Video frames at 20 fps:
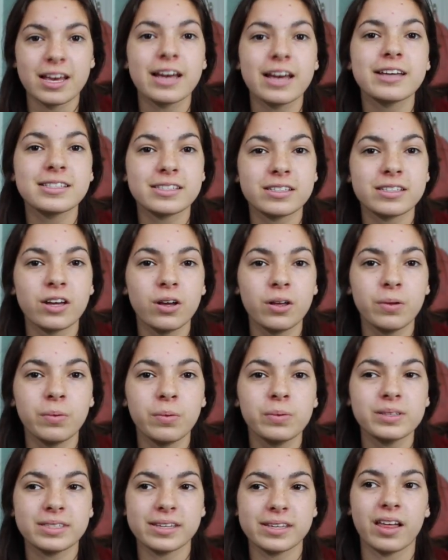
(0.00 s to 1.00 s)
I
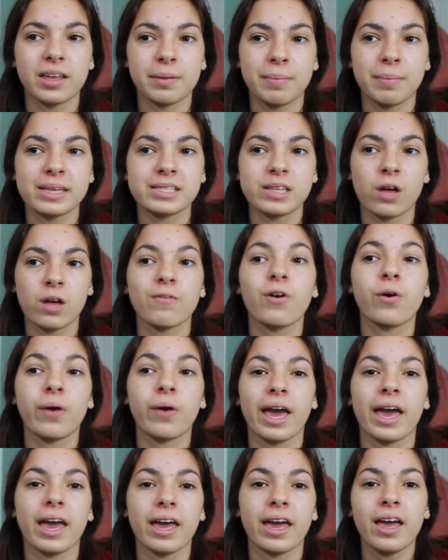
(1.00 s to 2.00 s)
still was telling myself,
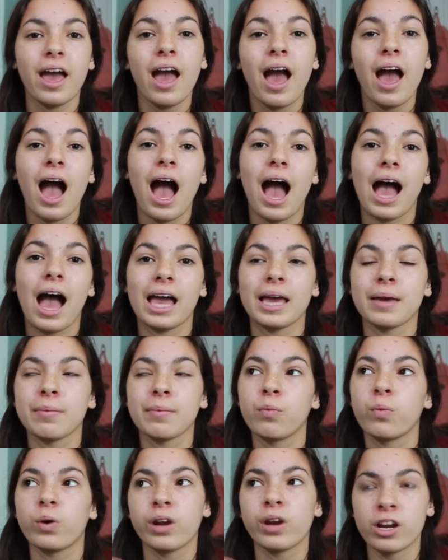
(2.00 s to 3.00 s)
okay,
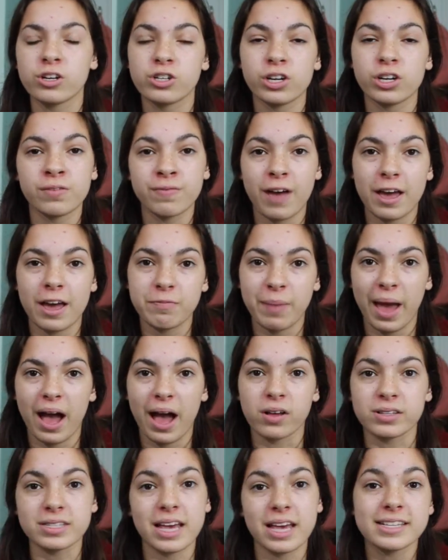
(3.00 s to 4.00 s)
I'm 105
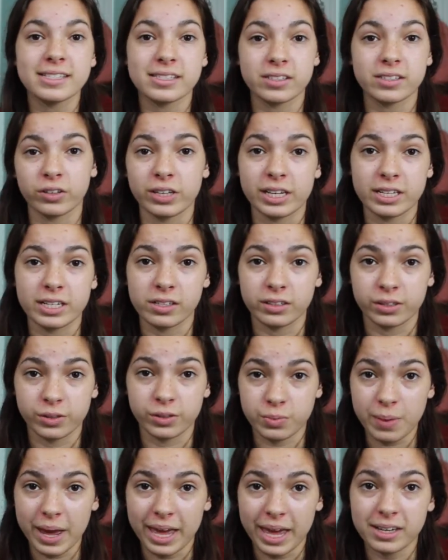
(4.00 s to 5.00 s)
pounds, I still need to
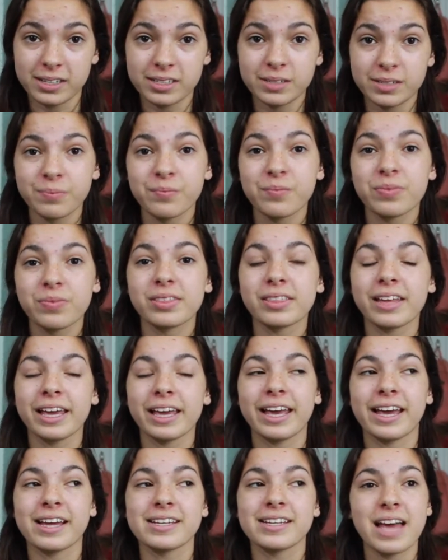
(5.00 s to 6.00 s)
lose weight.
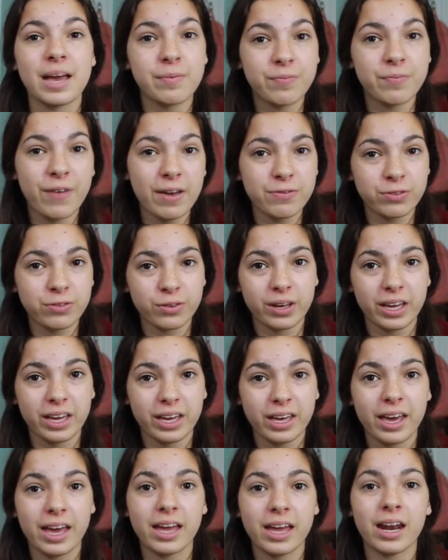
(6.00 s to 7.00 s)
And I'm
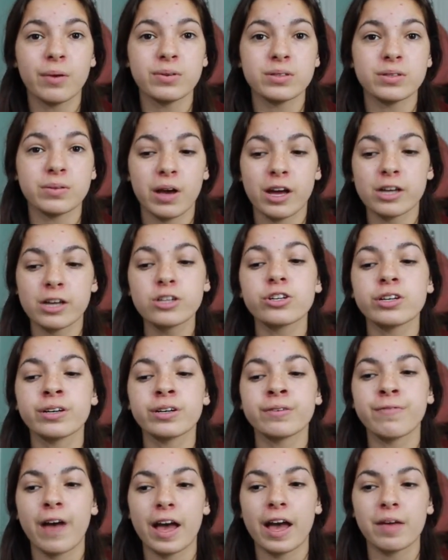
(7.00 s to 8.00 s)
5'3", and I was
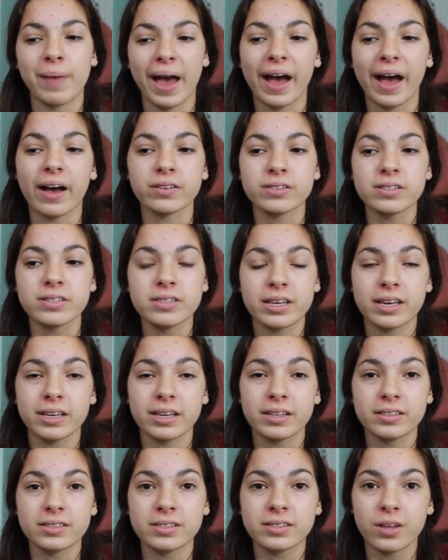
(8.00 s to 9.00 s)
105 pounds,
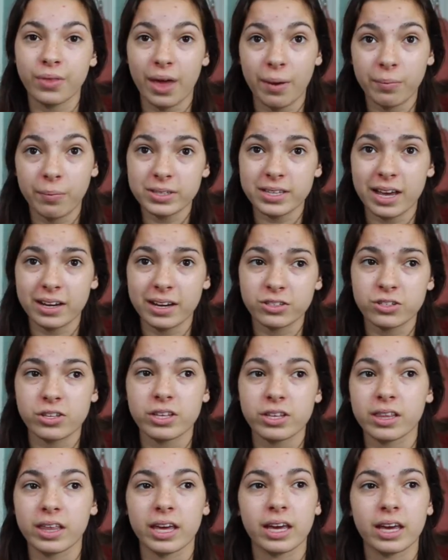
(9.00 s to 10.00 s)
so that was
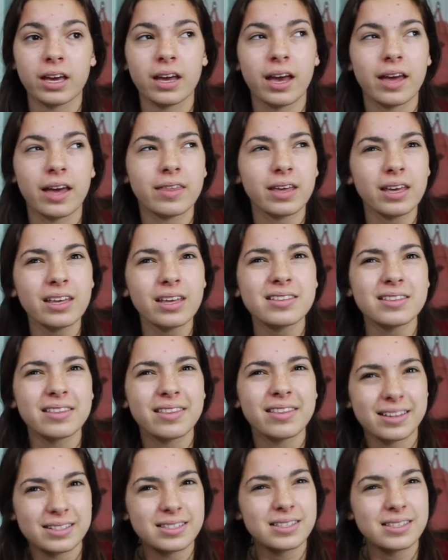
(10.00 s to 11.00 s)
actually like, I think
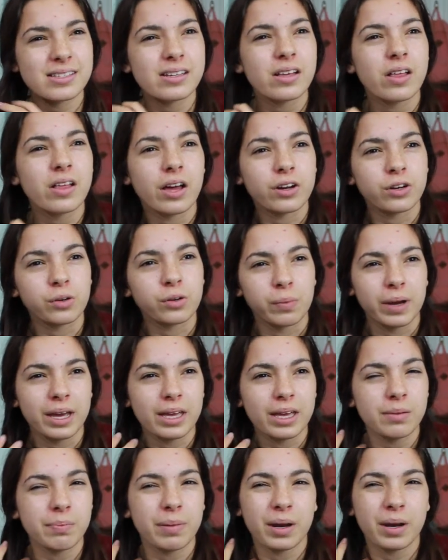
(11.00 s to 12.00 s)
that's still
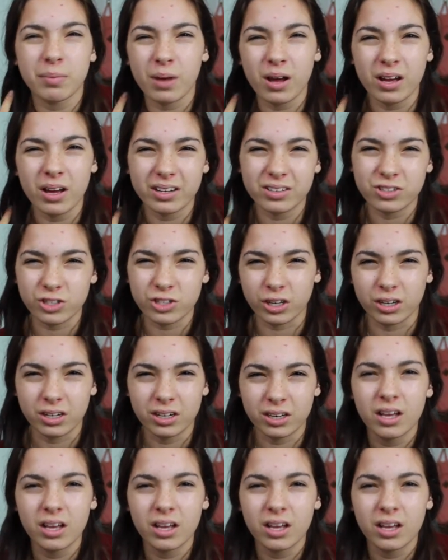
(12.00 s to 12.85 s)
underweight, but I'm not sure.